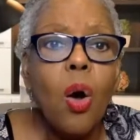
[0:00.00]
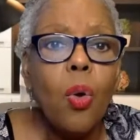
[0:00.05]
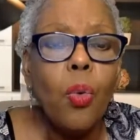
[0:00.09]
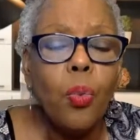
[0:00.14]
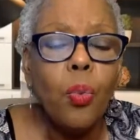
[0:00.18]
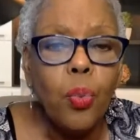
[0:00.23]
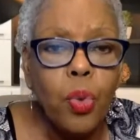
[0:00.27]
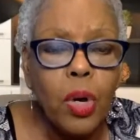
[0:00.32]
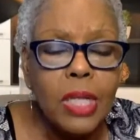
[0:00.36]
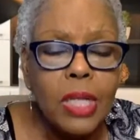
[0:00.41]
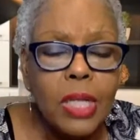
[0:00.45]

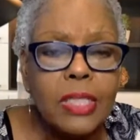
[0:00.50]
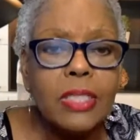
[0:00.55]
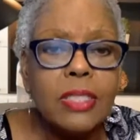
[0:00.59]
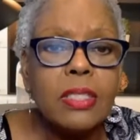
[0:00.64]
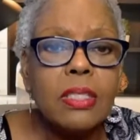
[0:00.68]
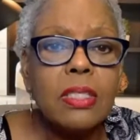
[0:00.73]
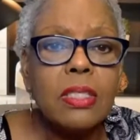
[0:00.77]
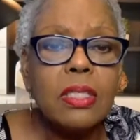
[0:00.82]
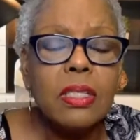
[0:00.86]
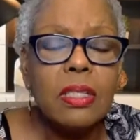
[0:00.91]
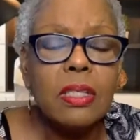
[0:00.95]

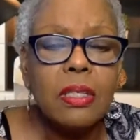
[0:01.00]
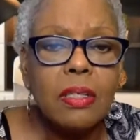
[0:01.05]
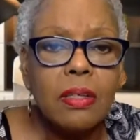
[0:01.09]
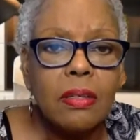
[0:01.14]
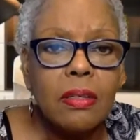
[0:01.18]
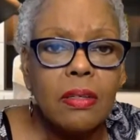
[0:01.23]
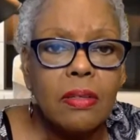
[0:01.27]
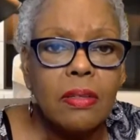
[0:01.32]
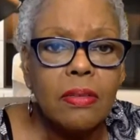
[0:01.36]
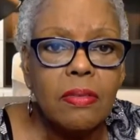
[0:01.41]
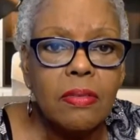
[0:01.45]
once
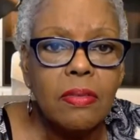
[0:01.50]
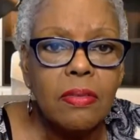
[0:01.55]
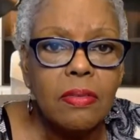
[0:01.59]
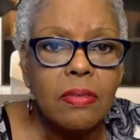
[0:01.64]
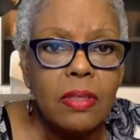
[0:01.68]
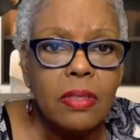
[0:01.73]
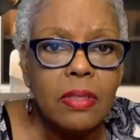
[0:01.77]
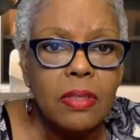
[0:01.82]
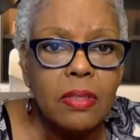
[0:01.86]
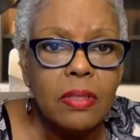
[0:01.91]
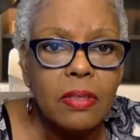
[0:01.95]

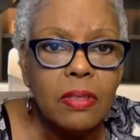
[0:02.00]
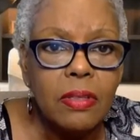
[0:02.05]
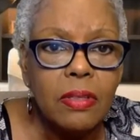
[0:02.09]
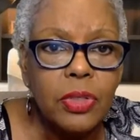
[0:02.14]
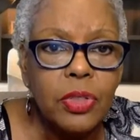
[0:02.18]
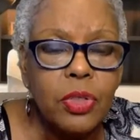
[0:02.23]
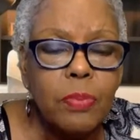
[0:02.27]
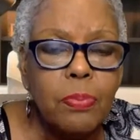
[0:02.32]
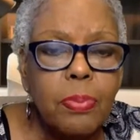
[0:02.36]
you